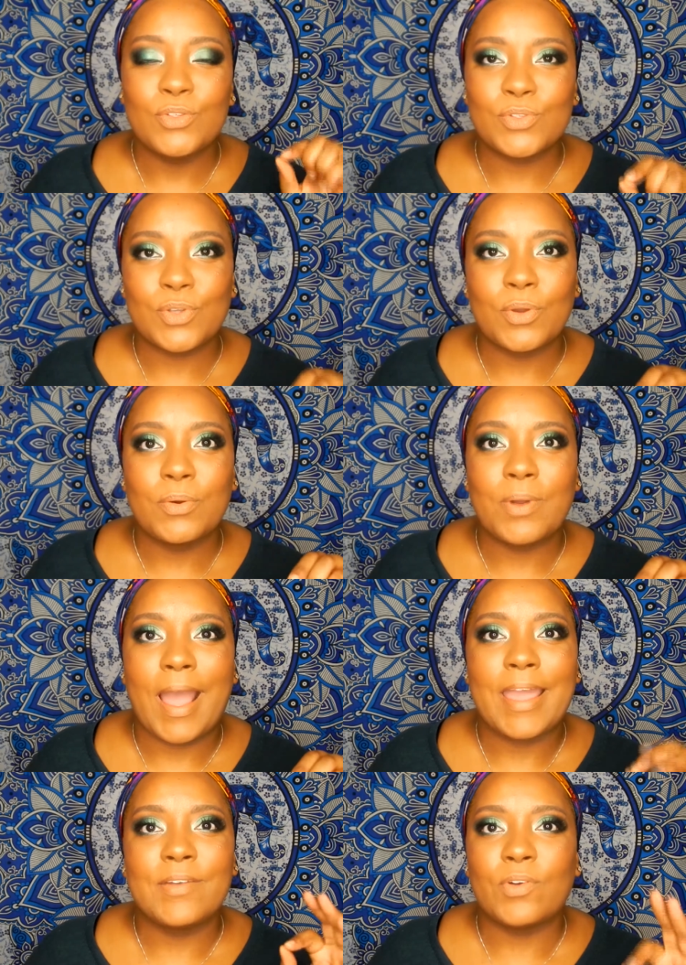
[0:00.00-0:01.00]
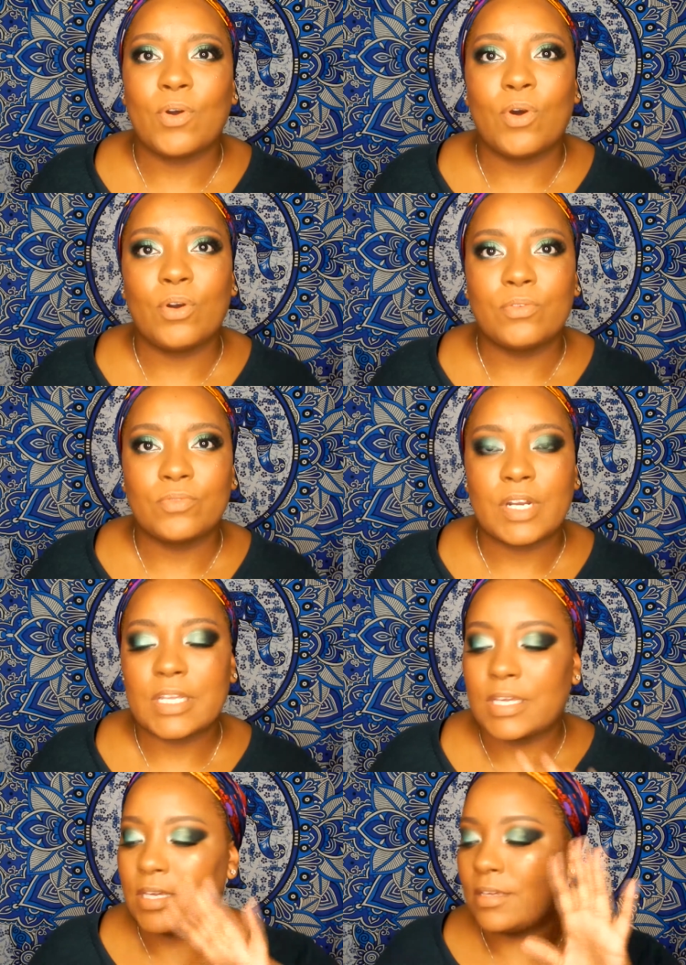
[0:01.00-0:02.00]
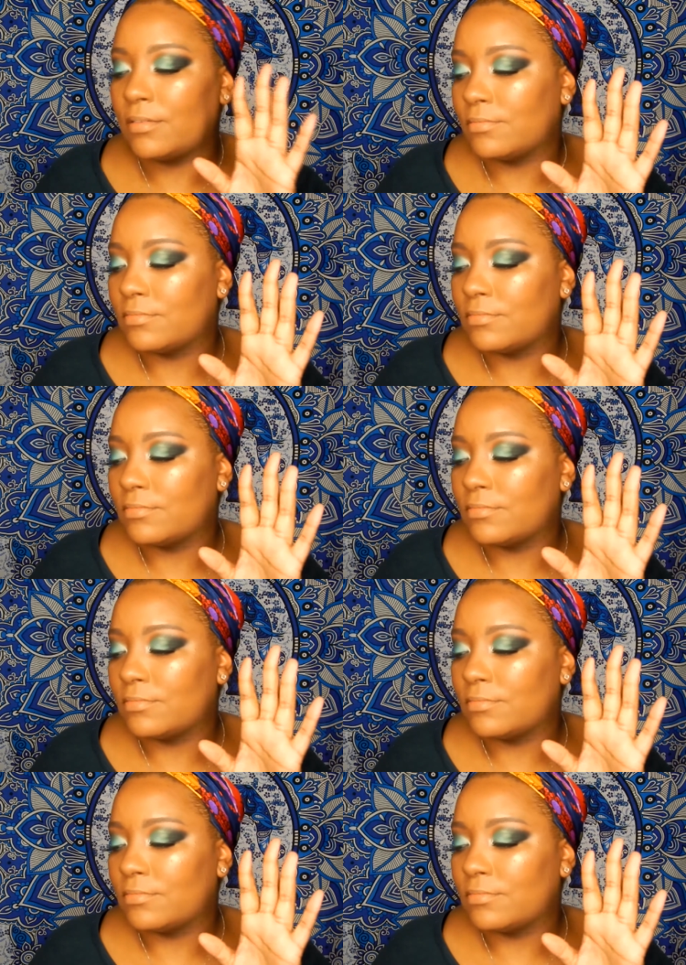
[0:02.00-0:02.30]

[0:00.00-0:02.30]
So I have already,